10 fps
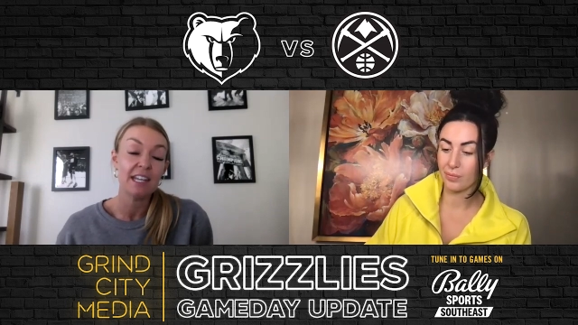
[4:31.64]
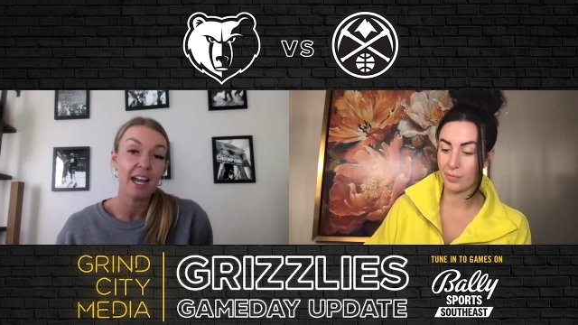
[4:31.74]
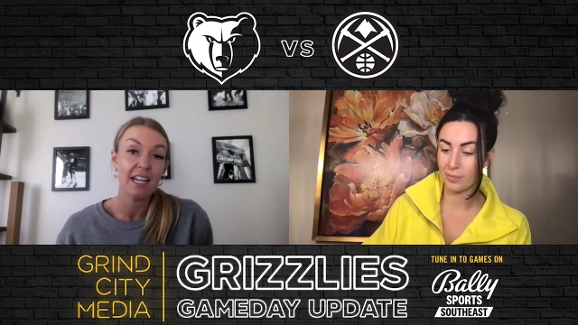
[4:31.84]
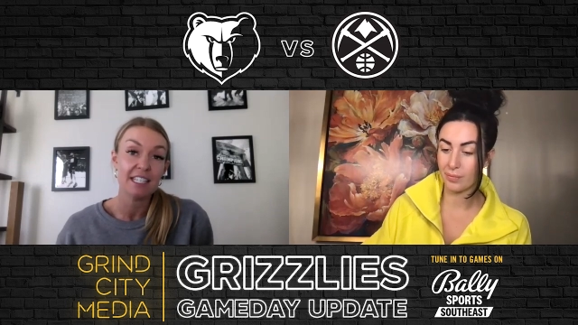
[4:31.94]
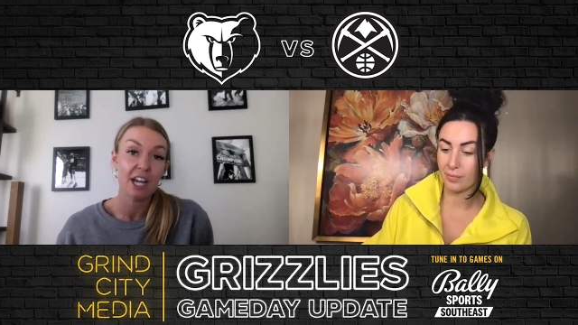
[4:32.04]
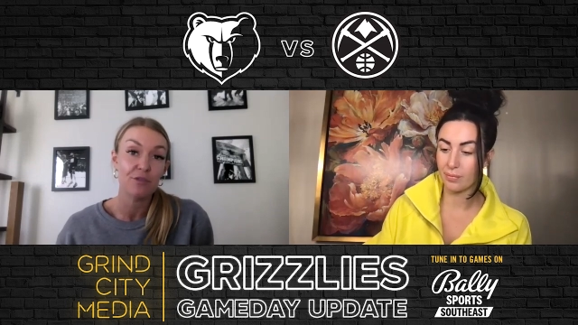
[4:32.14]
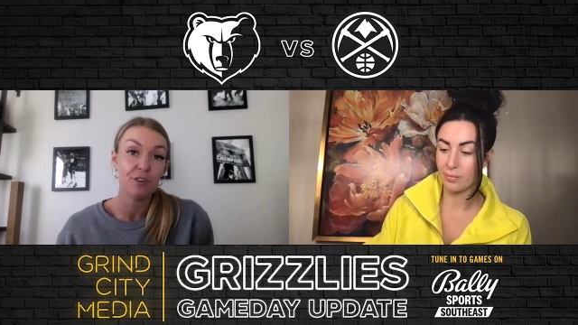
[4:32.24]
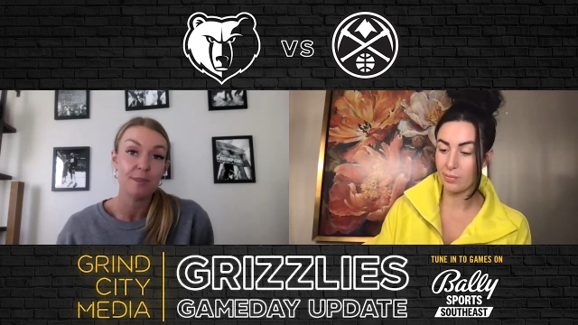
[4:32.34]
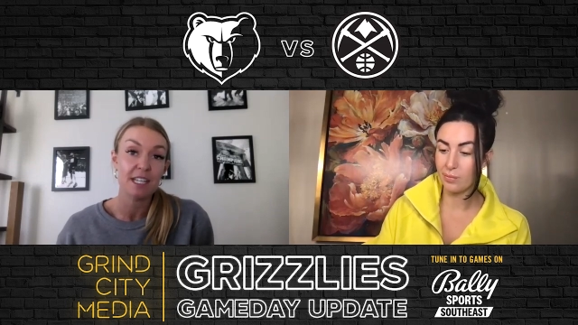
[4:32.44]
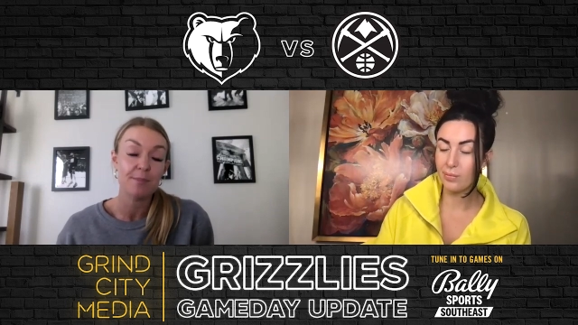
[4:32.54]
Speaker 1: knock it down
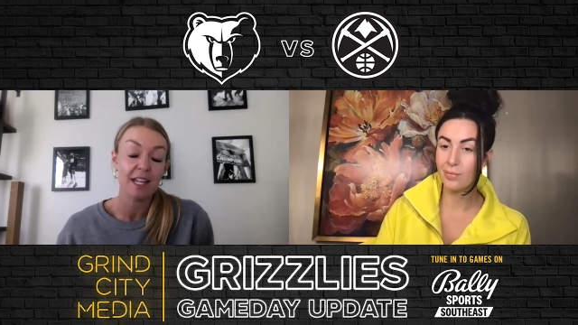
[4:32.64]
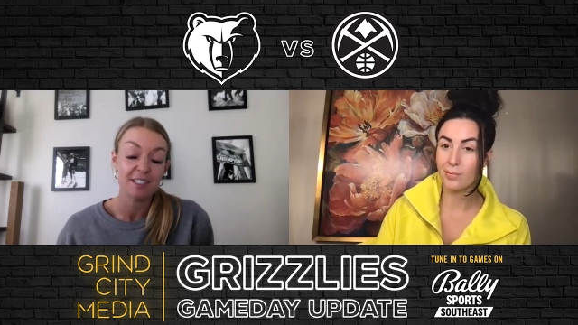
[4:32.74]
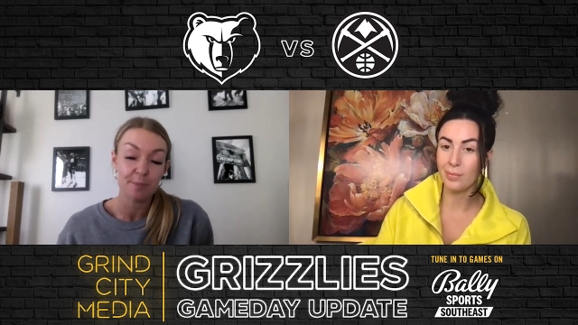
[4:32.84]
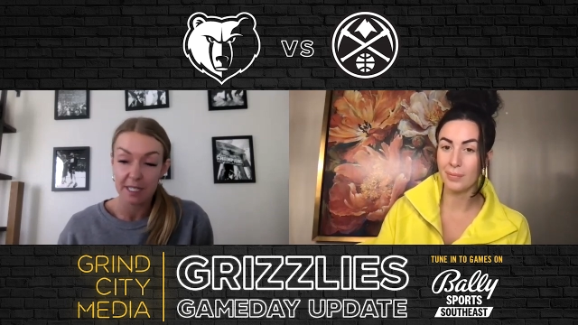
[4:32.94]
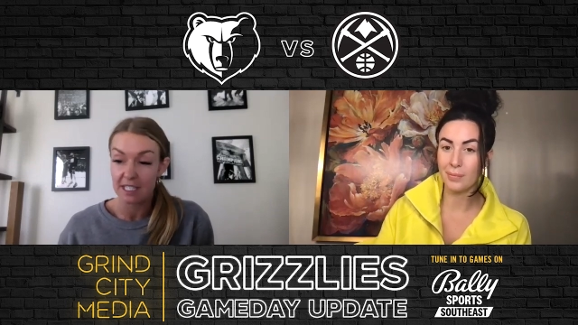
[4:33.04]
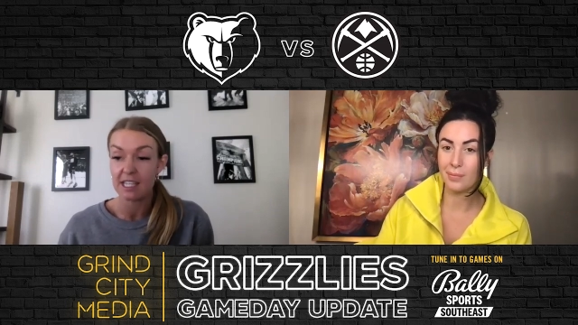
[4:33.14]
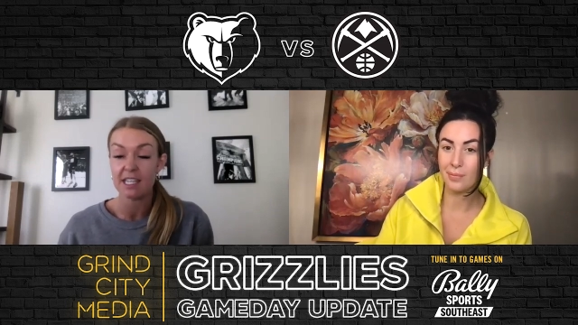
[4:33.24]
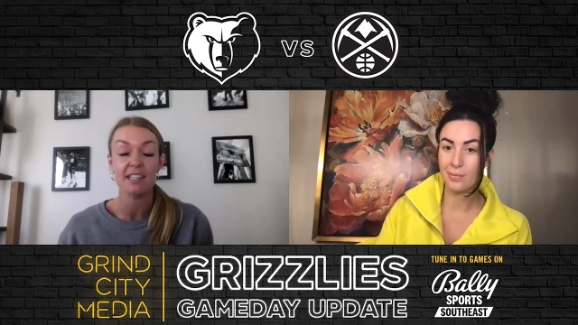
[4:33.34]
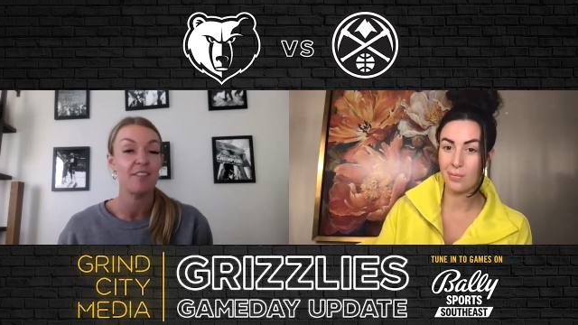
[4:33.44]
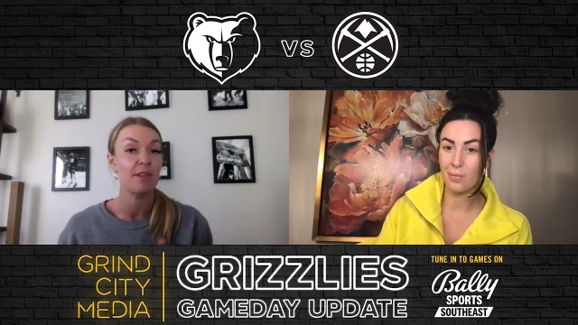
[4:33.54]
from deep, that's been a key.